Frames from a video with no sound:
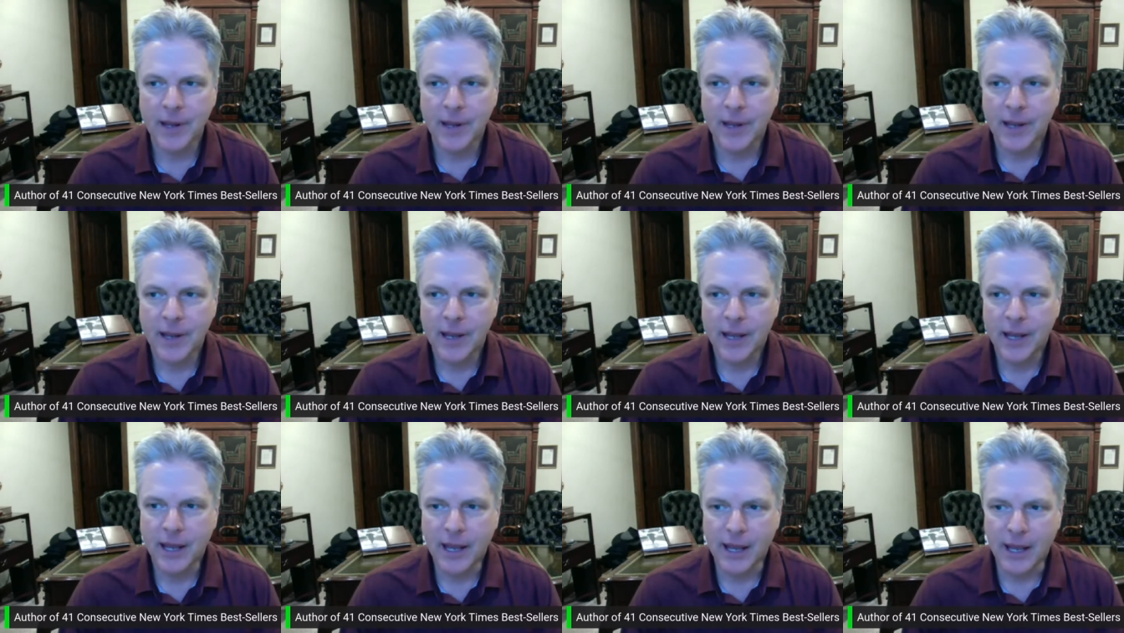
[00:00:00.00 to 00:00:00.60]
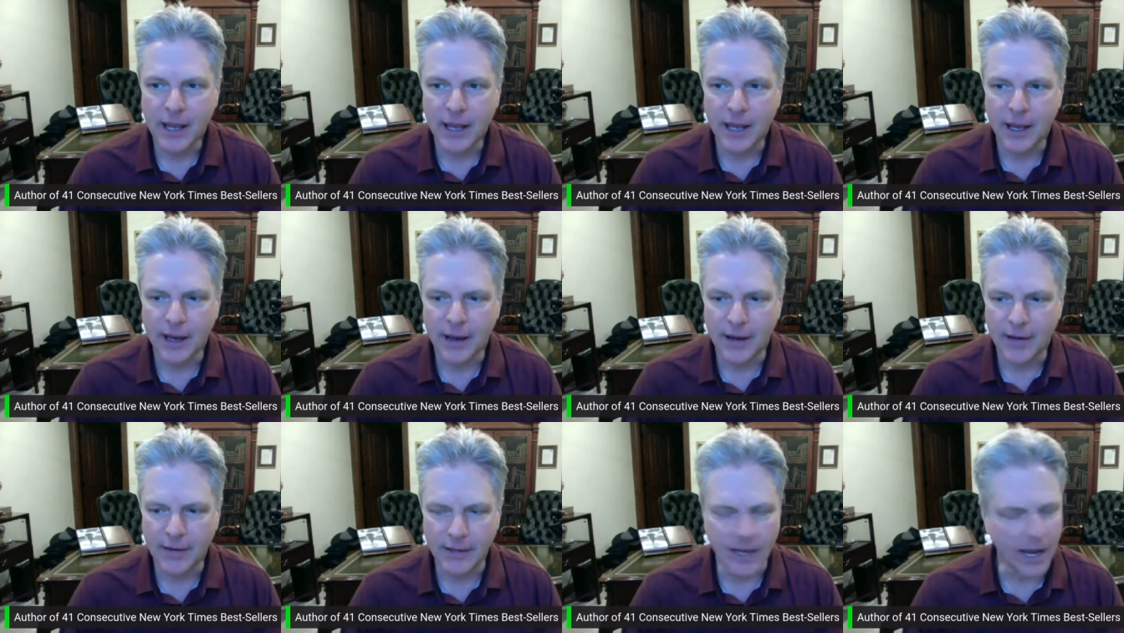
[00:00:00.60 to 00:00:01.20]
Really?
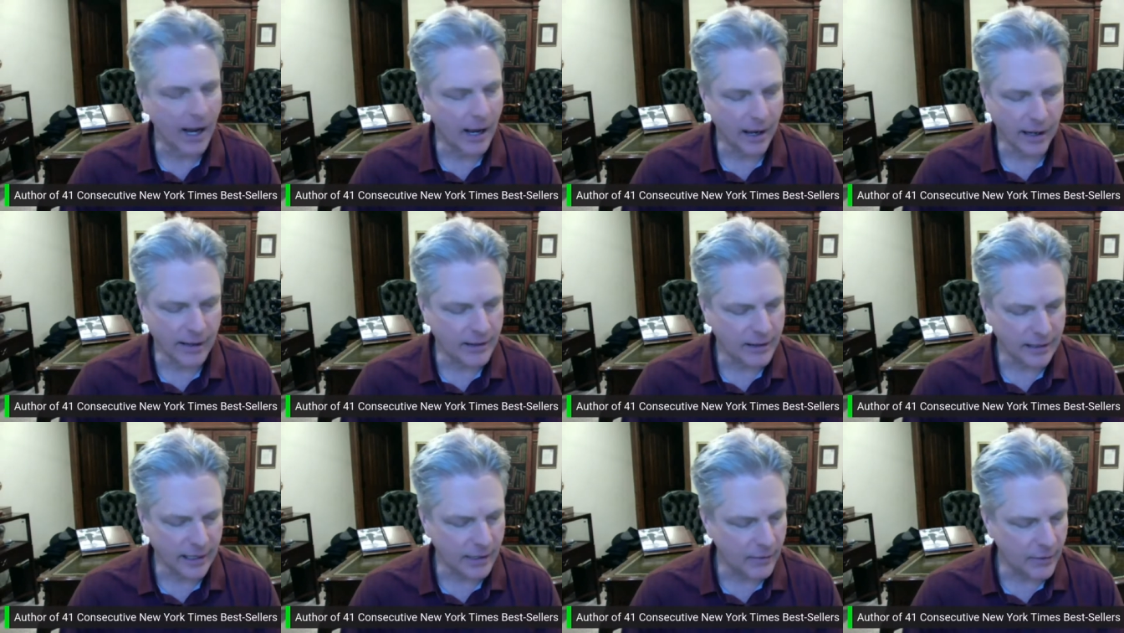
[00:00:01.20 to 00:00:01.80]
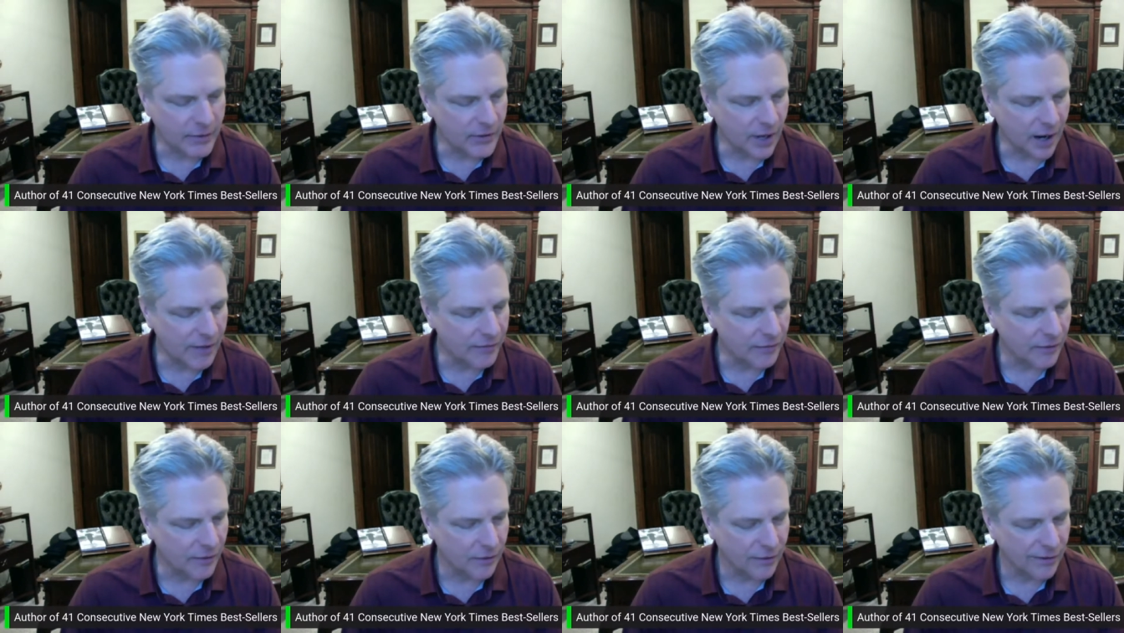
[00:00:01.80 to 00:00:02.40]
And yeah, I, it was
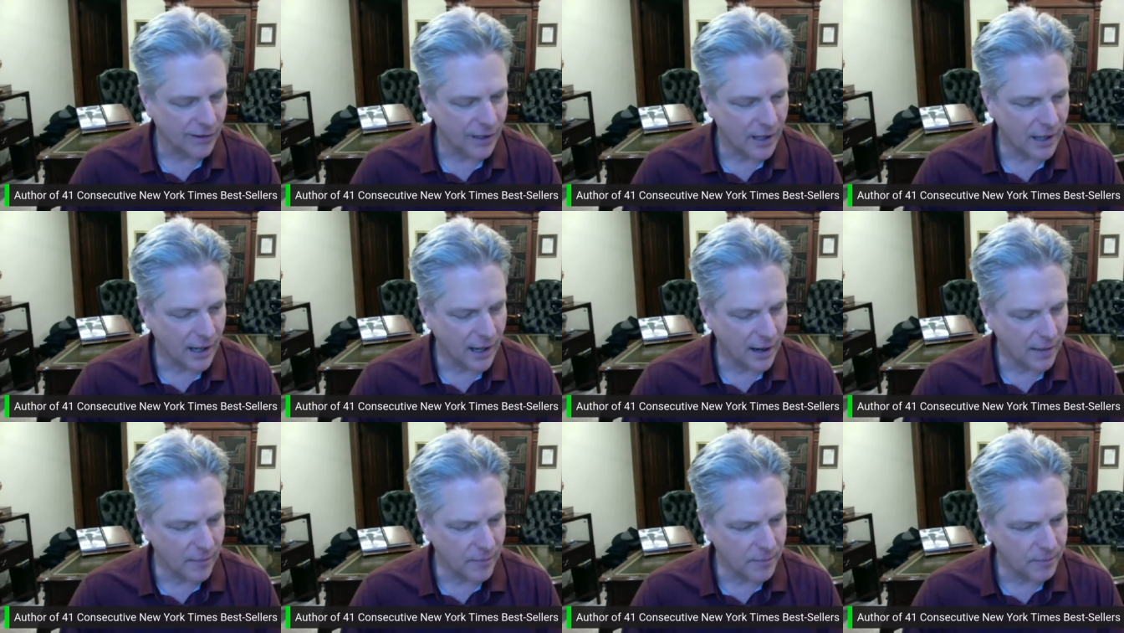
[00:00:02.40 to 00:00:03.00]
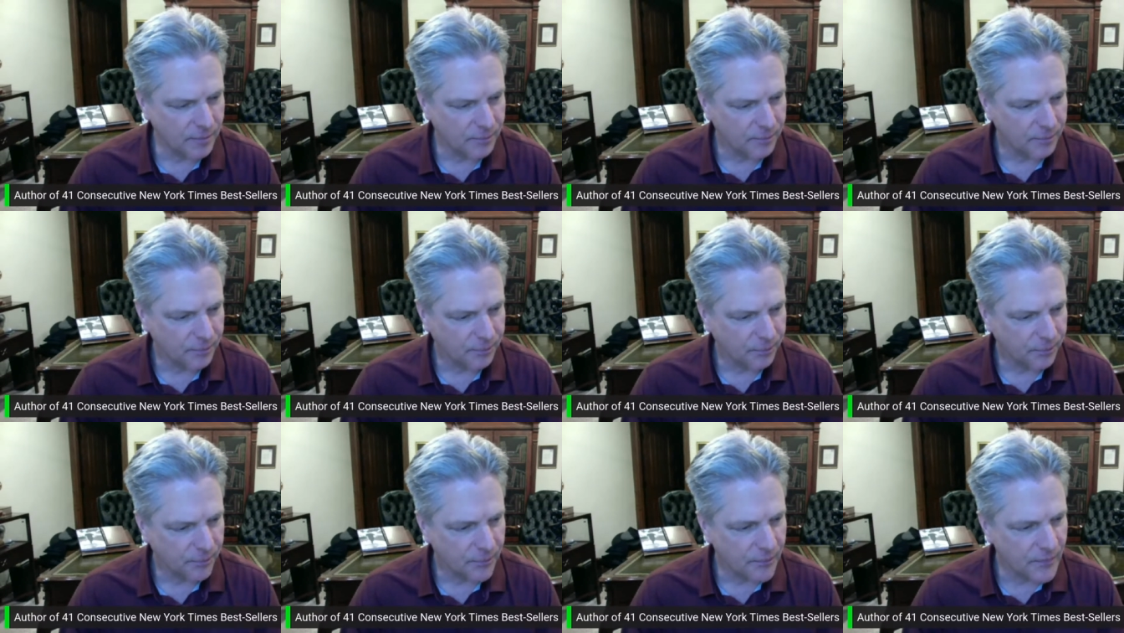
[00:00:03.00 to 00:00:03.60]
awful. Um,
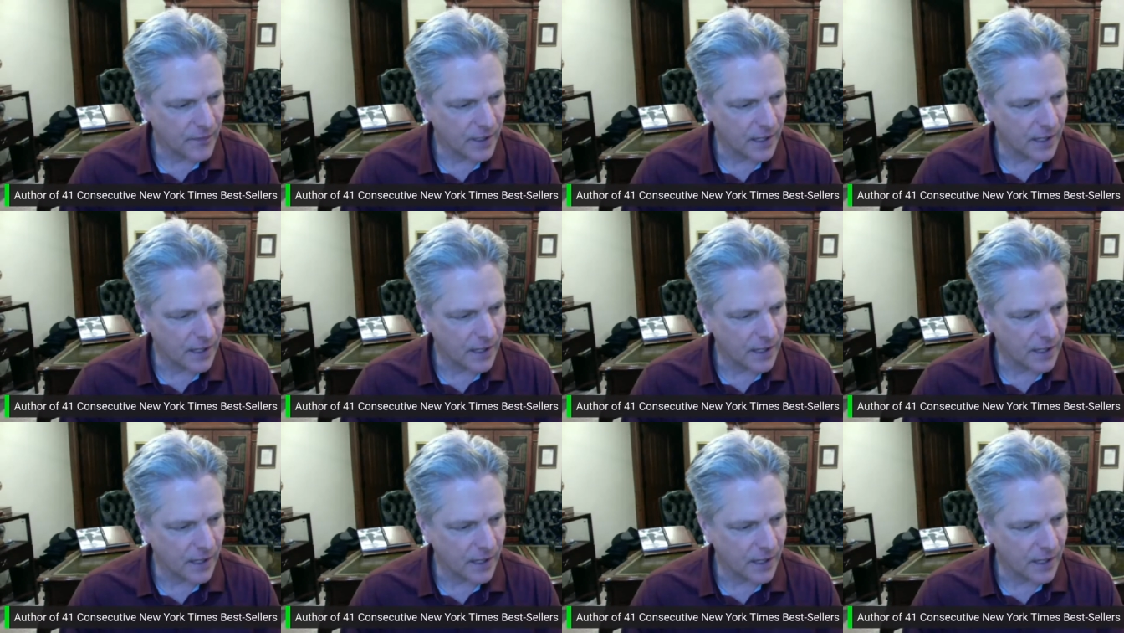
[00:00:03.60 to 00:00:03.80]
wow.